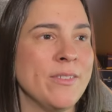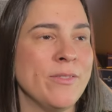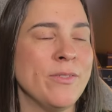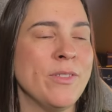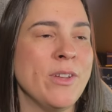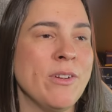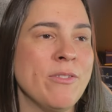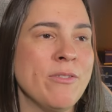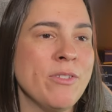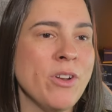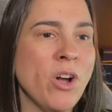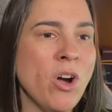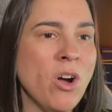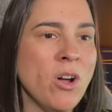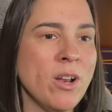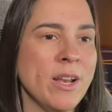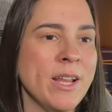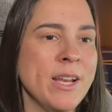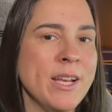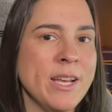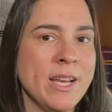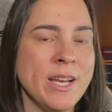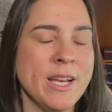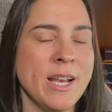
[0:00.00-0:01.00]
They're not
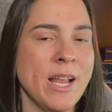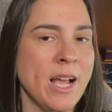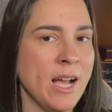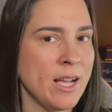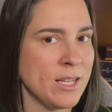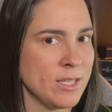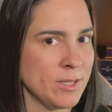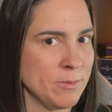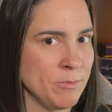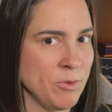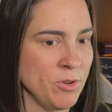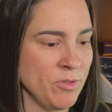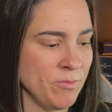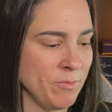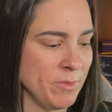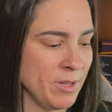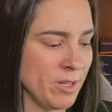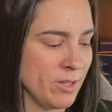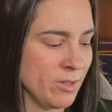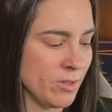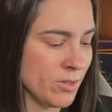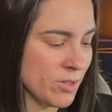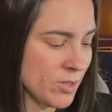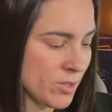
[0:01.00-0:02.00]
an in-house
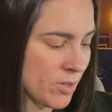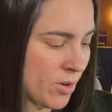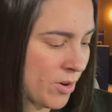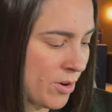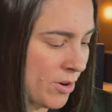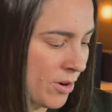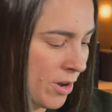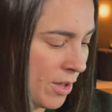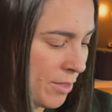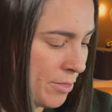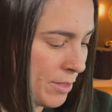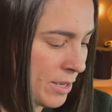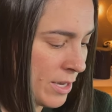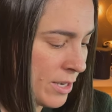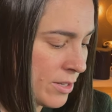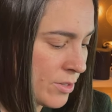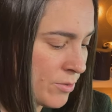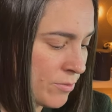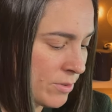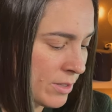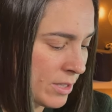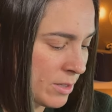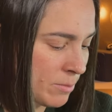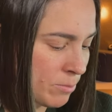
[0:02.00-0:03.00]
movement. So I think
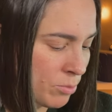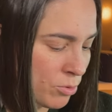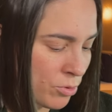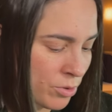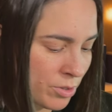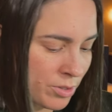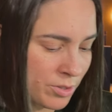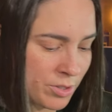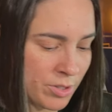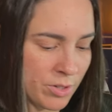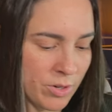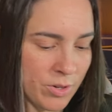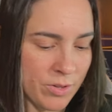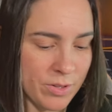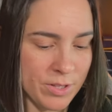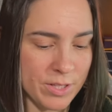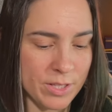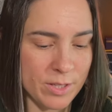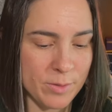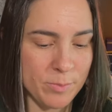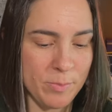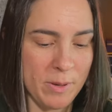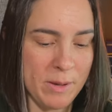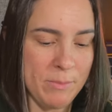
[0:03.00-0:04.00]
it's really important to note this
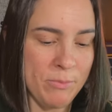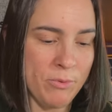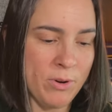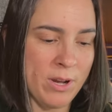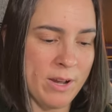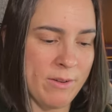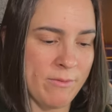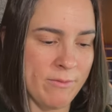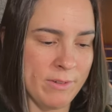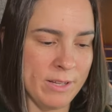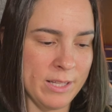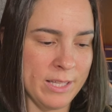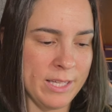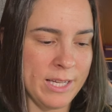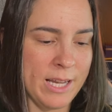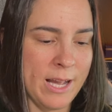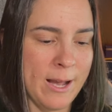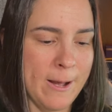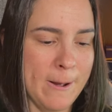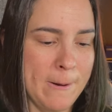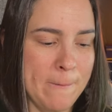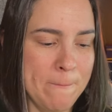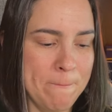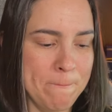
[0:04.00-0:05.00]
because people get really
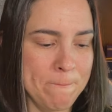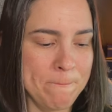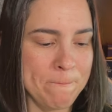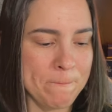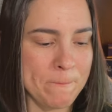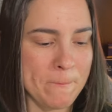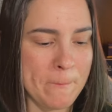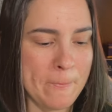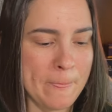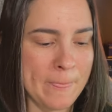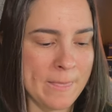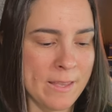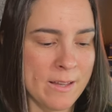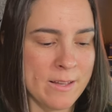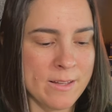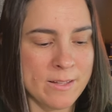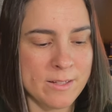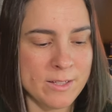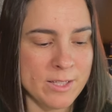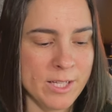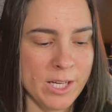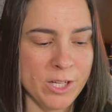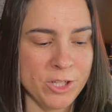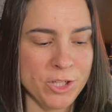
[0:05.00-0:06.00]

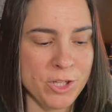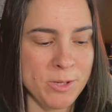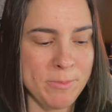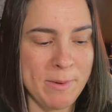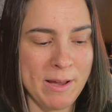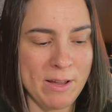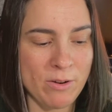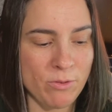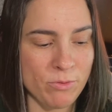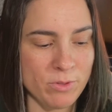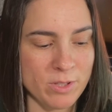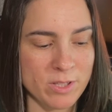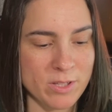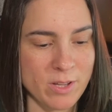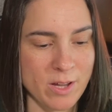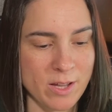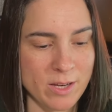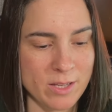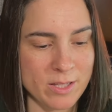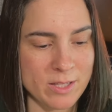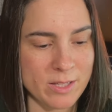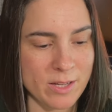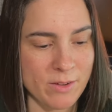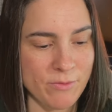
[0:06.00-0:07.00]
tetchy about all this
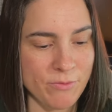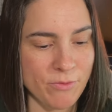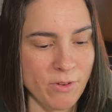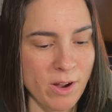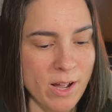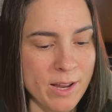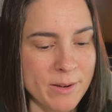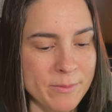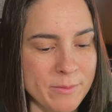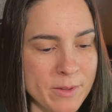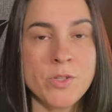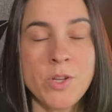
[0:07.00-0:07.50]
kind of stuff, right?